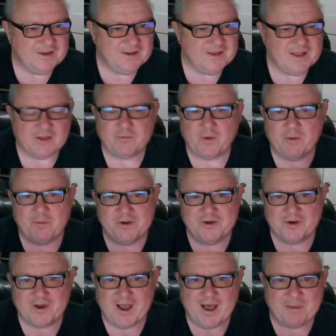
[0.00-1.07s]
That's why when you're
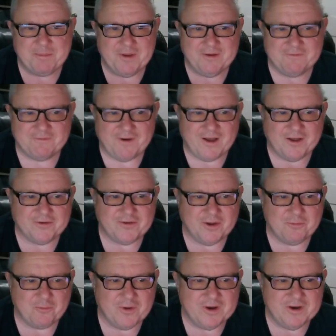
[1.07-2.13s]
copying files
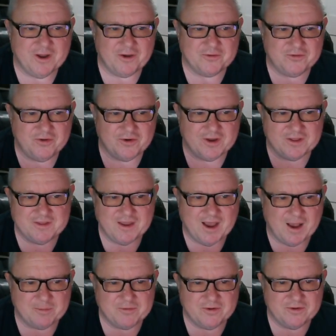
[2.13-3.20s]
on Windows, you get the
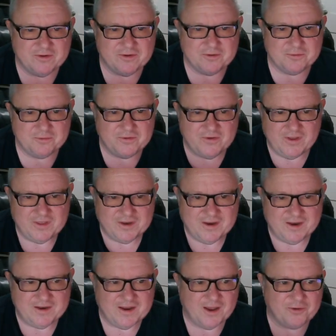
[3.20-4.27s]
option to see the
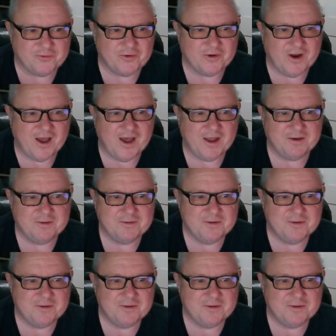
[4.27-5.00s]
details or not,